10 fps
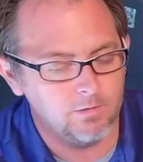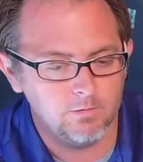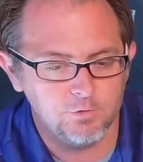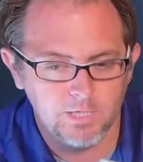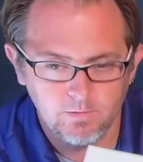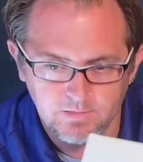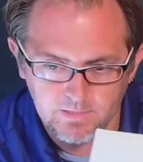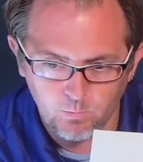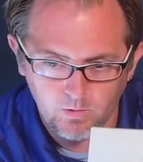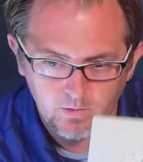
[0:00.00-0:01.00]
Jerry
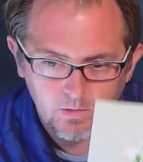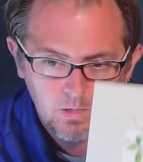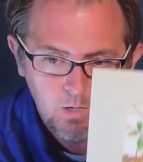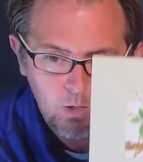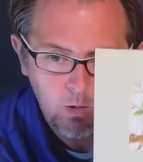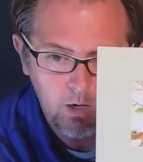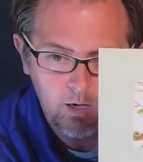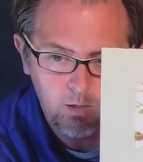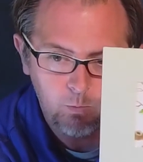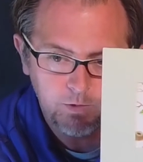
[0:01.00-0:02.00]
Zewak,
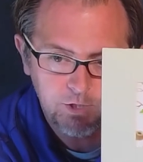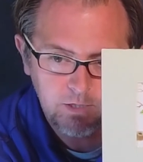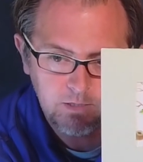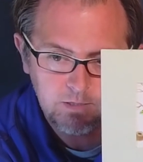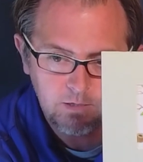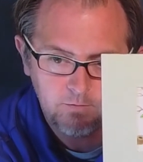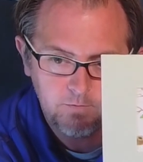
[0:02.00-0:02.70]
which is of